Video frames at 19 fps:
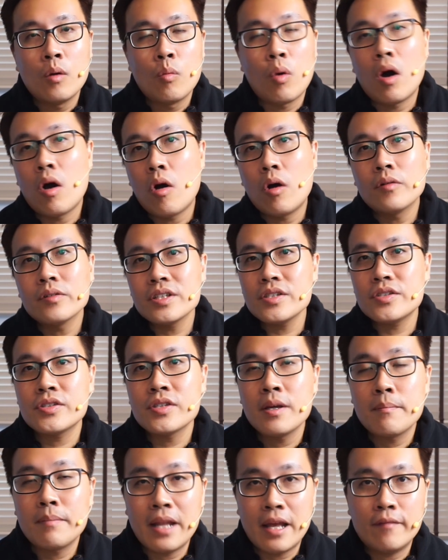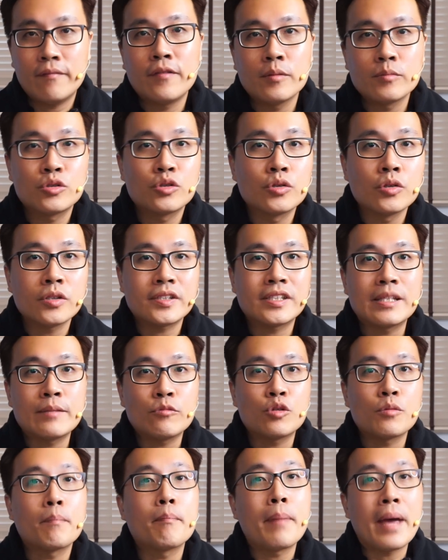while all these platforms do not seem
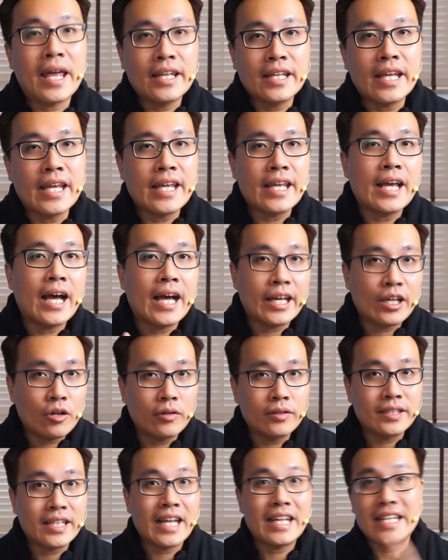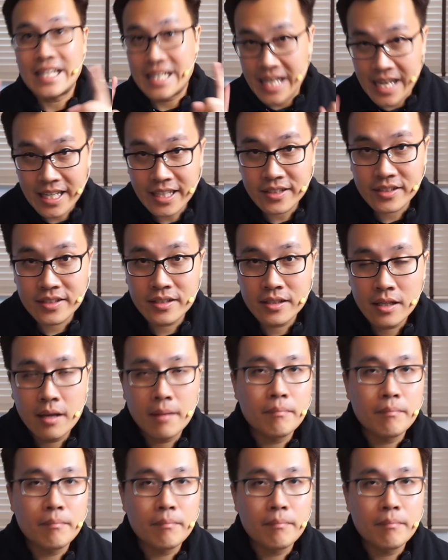to ban AI content yet,